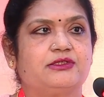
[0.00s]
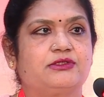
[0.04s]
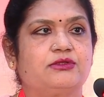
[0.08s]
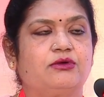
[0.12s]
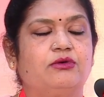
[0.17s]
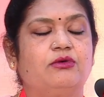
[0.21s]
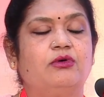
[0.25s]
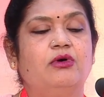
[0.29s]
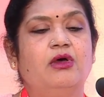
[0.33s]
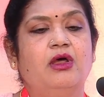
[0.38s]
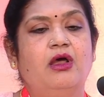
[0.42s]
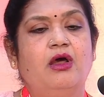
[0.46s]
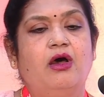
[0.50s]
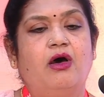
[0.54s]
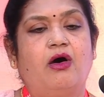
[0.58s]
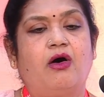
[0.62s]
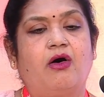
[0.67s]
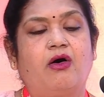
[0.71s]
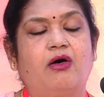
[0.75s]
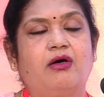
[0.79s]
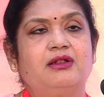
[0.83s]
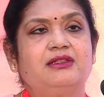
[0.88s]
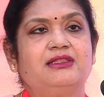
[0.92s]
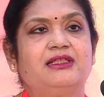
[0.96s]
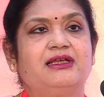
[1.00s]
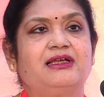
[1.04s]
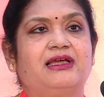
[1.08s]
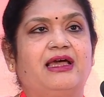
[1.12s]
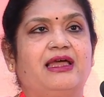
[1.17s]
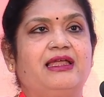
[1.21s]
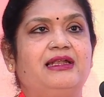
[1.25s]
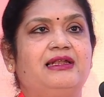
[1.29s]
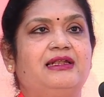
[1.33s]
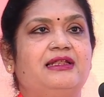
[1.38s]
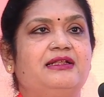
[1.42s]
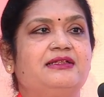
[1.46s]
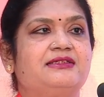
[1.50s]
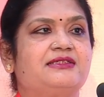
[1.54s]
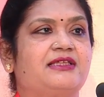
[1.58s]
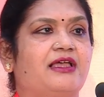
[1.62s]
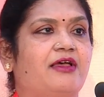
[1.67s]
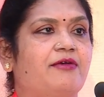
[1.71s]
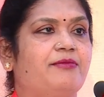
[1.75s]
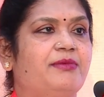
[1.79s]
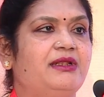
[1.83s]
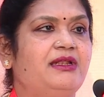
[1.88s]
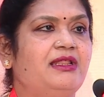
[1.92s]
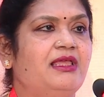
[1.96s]
So all the guidelines
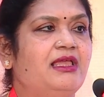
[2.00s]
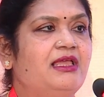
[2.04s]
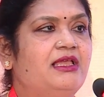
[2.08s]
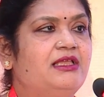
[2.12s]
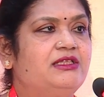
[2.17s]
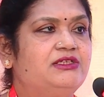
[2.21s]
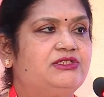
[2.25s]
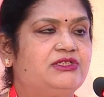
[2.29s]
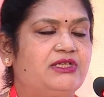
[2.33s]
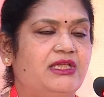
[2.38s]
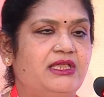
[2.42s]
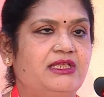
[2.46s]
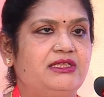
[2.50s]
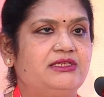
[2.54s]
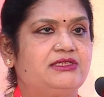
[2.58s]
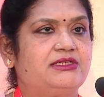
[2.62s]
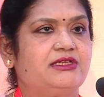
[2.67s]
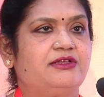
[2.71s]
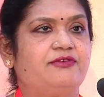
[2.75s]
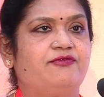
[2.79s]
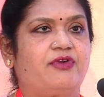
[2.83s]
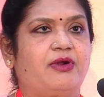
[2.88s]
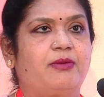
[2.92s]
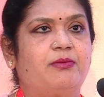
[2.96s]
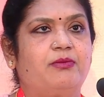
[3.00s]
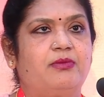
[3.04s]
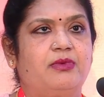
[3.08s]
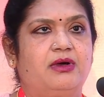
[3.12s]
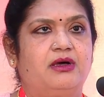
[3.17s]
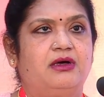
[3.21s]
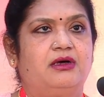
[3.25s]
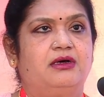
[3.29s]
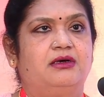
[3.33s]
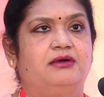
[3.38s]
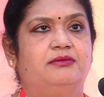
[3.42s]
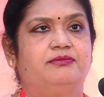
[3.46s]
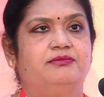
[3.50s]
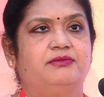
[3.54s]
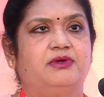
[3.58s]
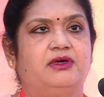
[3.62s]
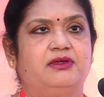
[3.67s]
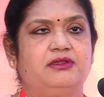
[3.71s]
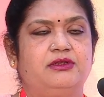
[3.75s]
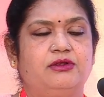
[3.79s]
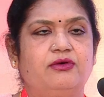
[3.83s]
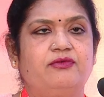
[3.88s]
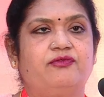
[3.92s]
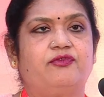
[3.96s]
have been changing from,
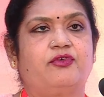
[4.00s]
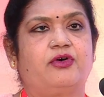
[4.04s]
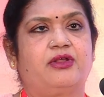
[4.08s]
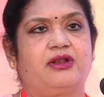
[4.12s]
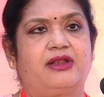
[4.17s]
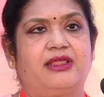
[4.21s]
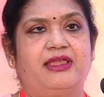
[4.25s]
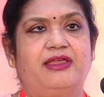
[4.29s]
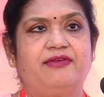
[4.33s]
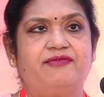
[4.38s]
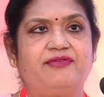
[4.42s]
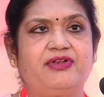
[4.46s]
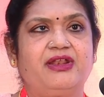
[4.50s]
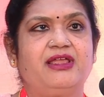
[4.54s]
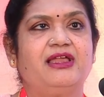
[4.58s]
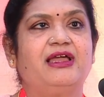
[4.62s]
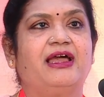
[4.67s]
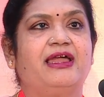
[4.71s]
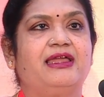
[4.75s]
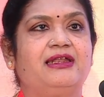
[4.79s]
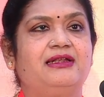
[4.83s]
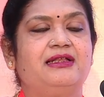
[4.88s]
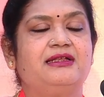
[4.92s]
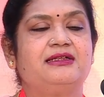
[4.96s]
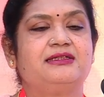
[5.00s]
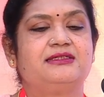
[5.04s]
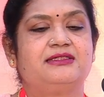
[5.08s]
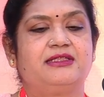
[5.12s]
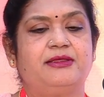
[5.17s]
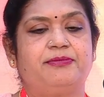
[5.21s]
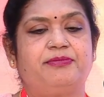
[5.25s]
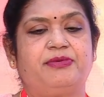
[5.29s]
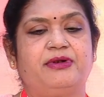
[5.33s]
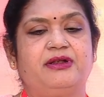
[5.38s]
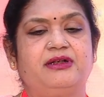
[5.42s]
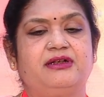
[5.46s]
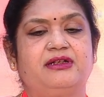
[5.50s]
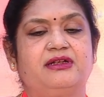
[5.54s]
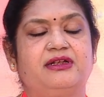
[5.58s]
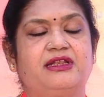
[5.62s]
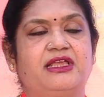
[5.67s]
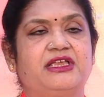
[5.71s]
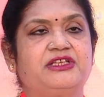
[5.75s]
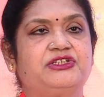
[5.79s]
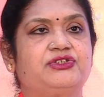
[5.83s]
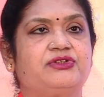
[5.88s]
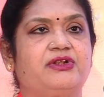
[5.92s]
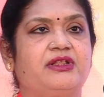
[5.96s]
for every guidelines they print in
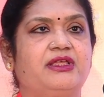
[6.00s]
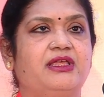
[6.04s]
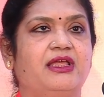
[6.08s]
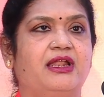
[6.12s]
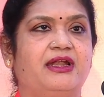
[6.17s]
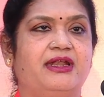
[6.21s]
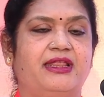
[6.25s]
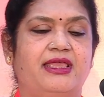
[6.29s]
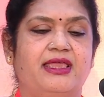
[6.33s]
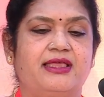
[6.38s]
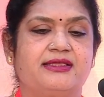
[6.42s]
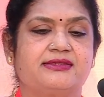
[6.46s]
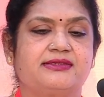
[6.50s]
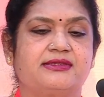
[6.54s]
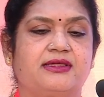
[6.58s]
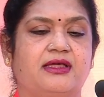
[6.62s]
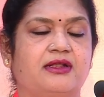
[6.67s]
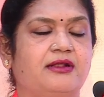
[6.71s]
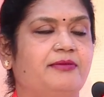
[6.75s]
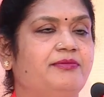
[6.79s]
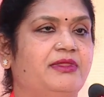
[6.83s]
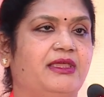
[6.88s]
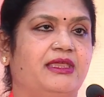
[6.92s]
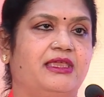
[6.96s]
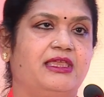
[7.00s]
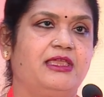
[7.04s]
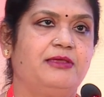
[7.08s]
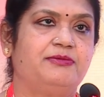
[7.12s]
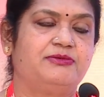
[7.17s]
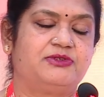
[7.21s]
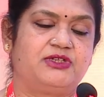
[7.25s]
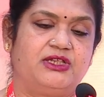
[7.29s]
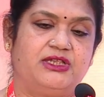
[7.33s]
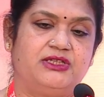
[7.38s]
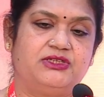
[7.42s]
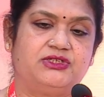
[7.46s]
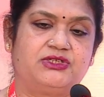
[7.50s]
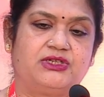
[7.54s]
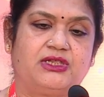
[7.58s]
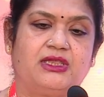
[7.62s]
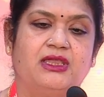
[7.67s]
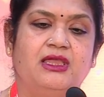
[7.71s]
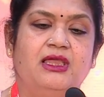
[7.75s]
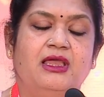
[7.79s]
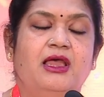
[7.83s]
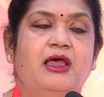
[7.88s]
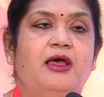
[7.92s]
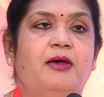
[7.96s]
ASHRAE and ASRM, they keep changing.
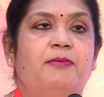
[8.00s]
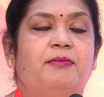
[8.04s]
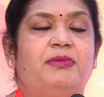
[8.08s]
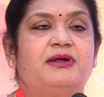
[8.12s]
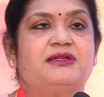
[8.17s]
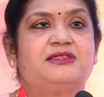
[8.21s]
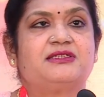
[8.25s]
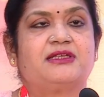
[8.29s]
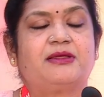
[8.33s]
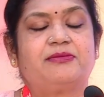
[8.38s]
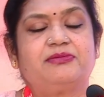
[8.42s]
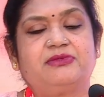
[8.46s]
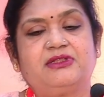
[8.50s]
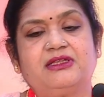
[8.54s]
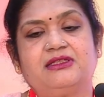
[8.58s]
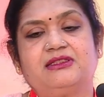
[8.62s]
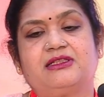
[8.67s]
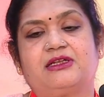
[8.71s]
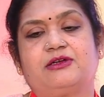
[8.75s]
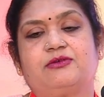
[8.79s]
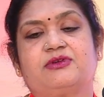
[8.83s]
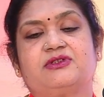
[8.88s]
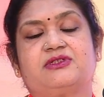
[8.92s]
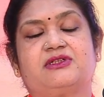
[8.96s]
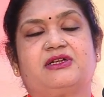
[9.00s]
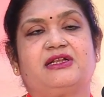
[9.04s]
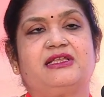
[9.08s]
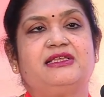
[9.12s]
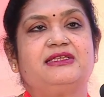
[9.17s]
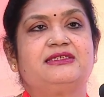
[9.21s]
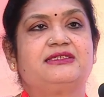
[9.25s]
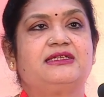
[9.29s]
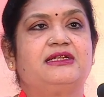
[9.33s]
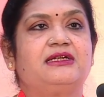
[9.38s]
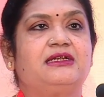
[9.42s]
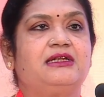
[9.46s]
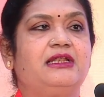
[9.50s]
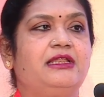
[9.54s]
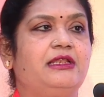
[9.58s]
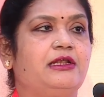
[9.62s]
But something that was recently